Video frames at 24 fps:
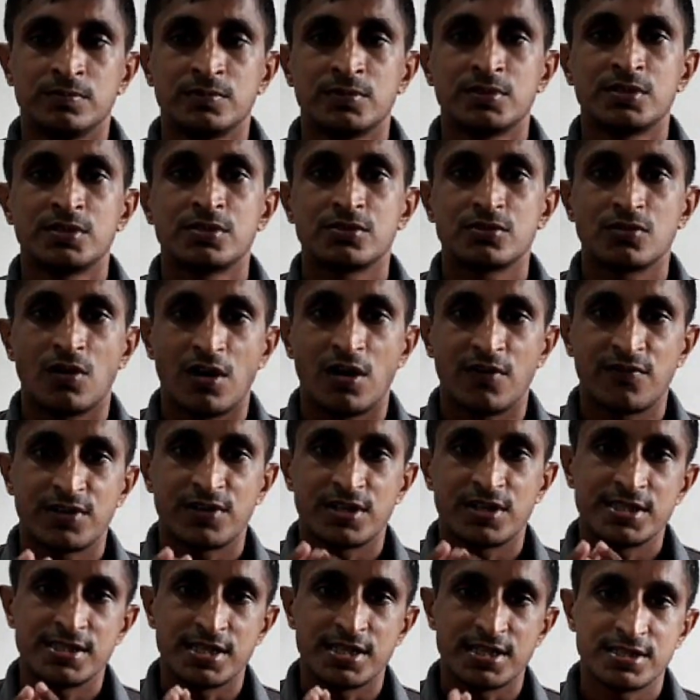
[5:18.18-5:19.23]
So after
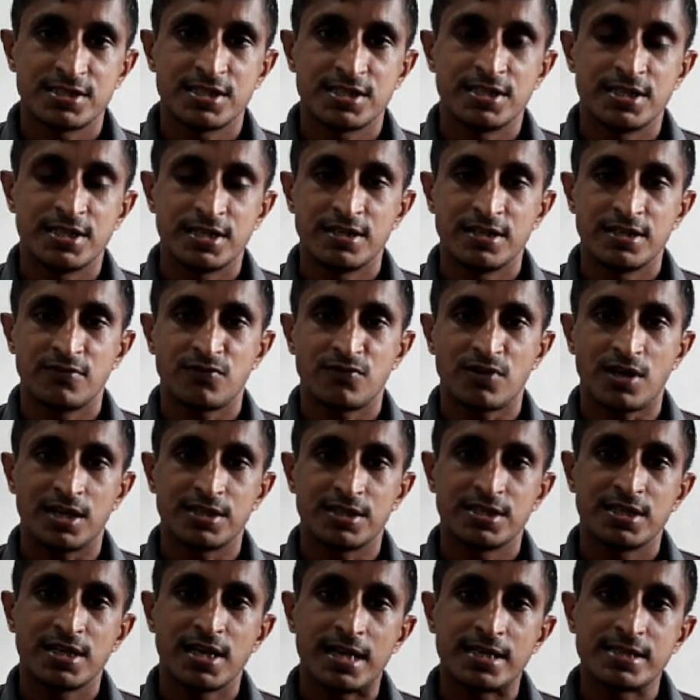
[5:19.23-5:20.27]
this incident,
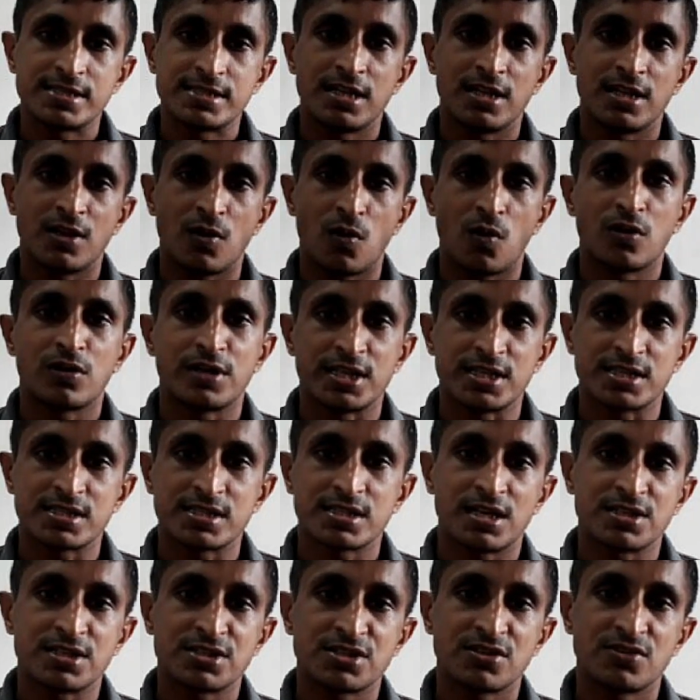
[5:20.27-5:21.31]
father has a long
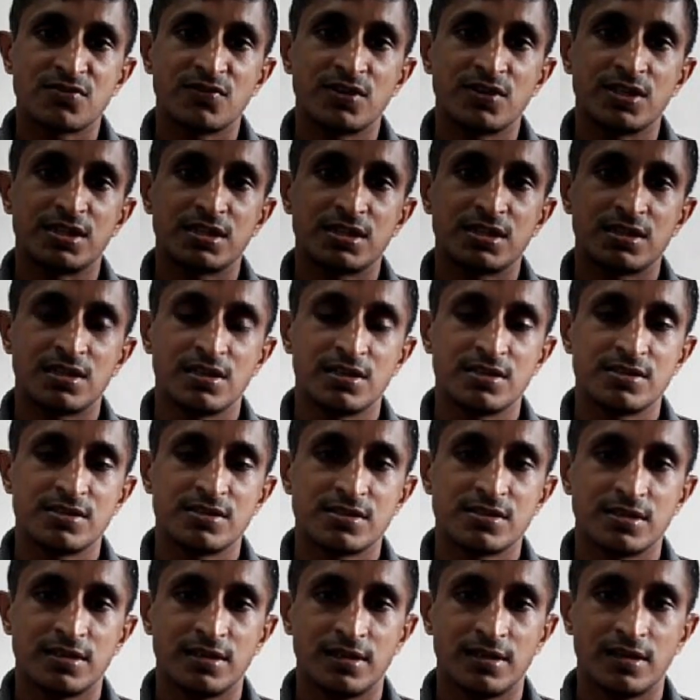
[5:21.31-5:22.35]
discussion with
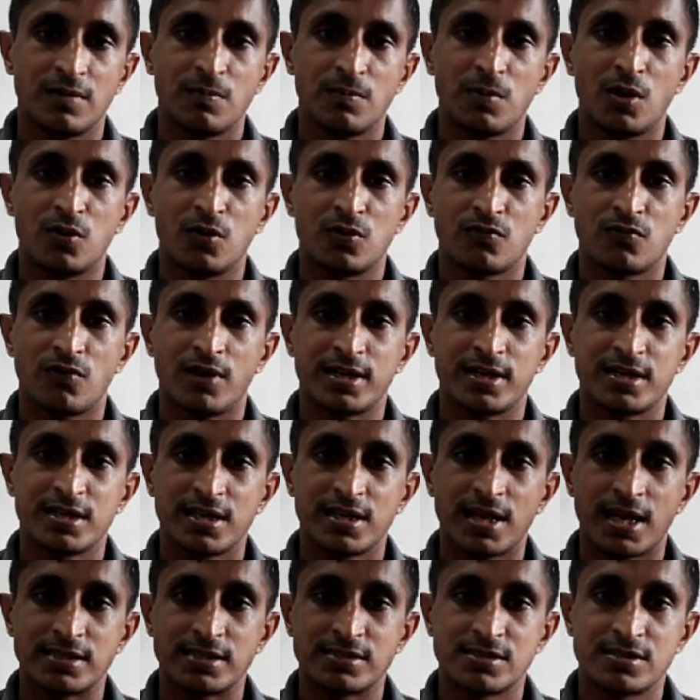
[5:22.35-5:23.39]
his uh, about what he
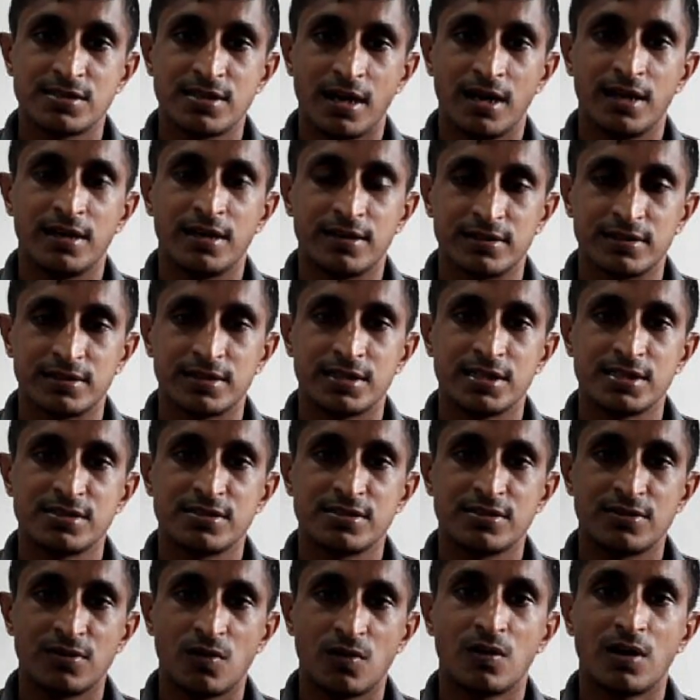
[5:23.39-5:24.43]
has done
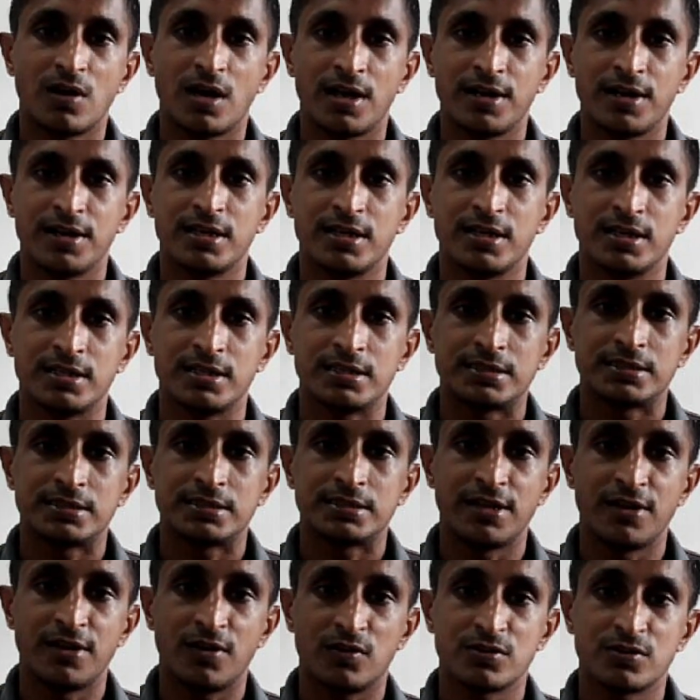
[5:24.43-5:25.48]
is wrong under
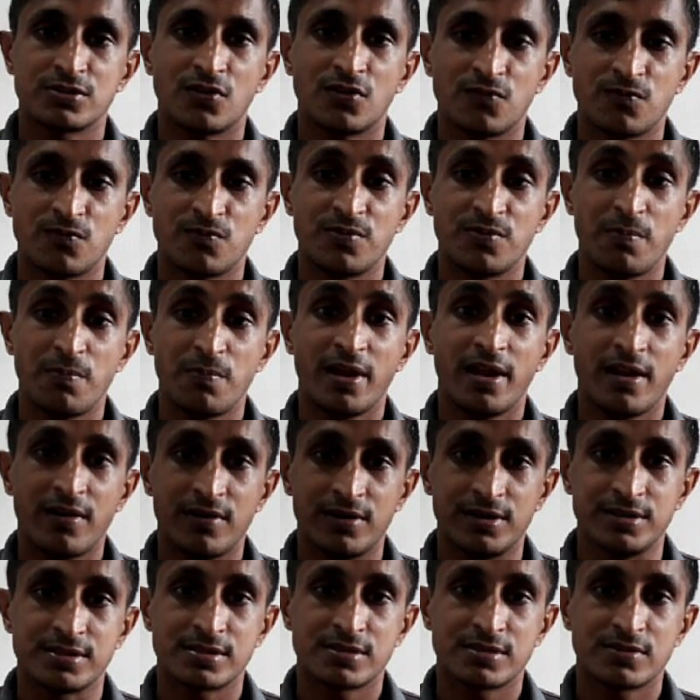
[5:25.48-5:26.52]
the nose of
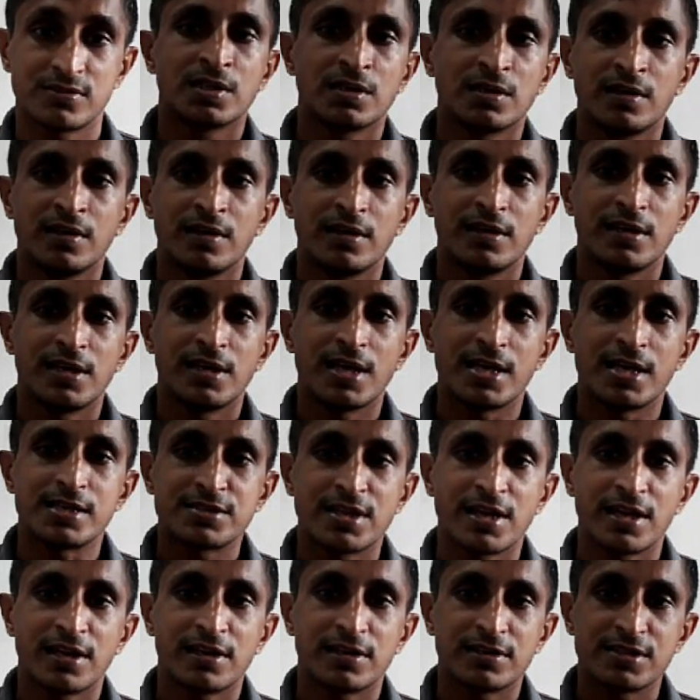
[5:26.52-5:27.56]
parents. He has
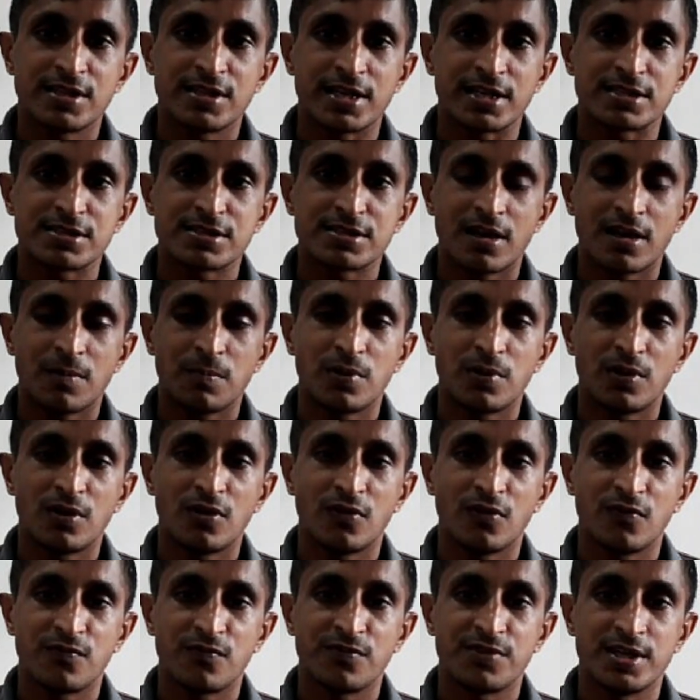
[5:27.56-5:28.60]
taken the example
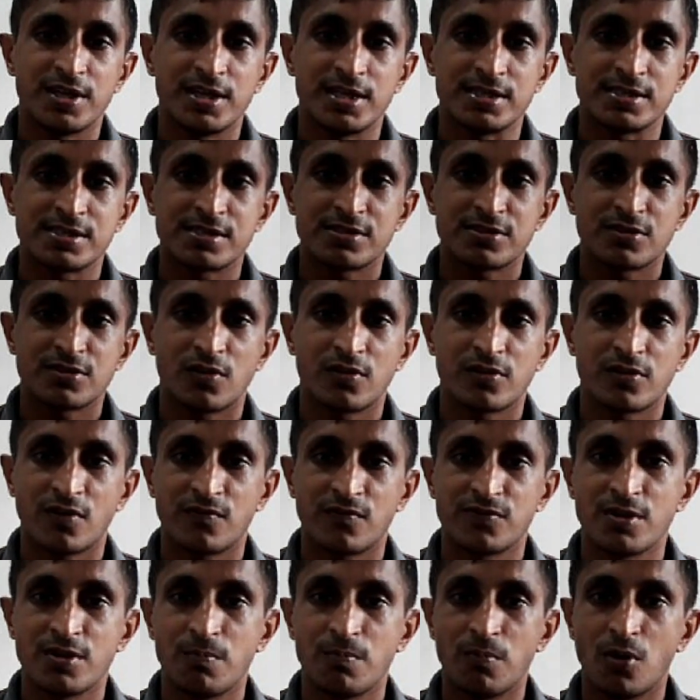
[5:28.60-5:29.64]
of the story
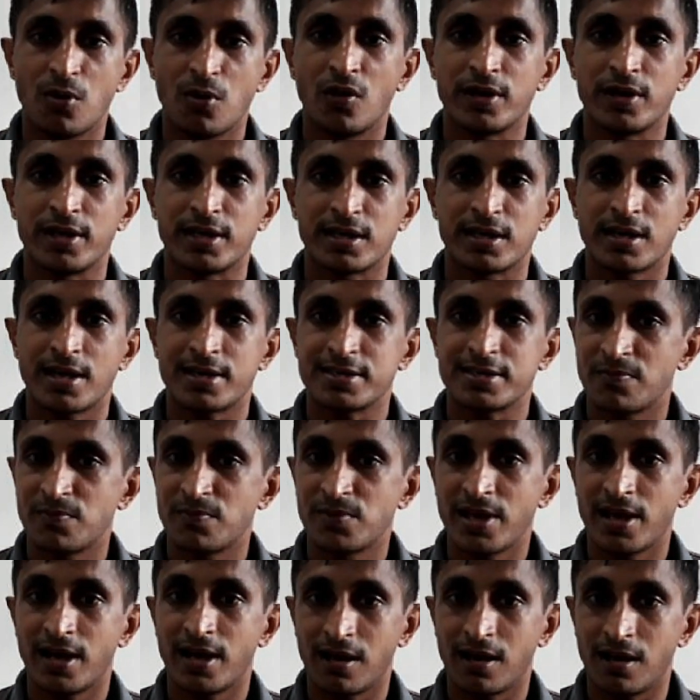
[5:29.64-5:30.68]
of the boy
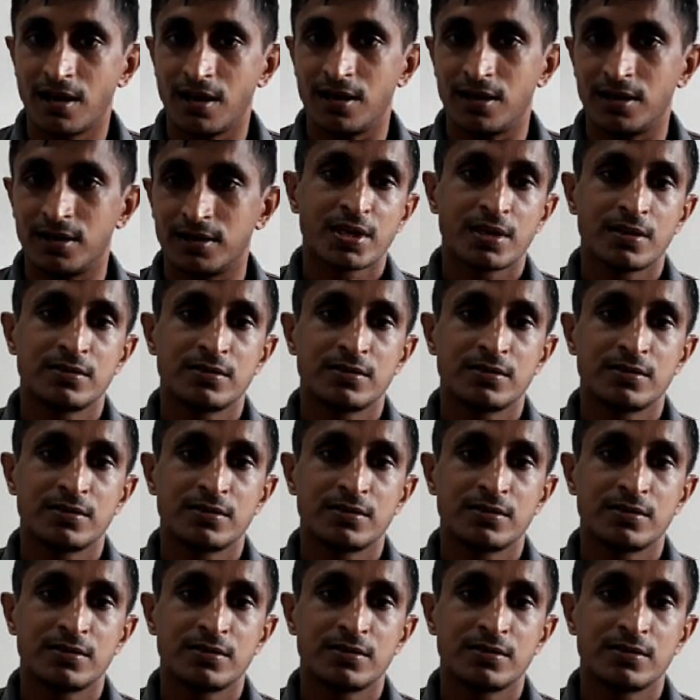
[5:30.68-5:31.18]
Casabianca.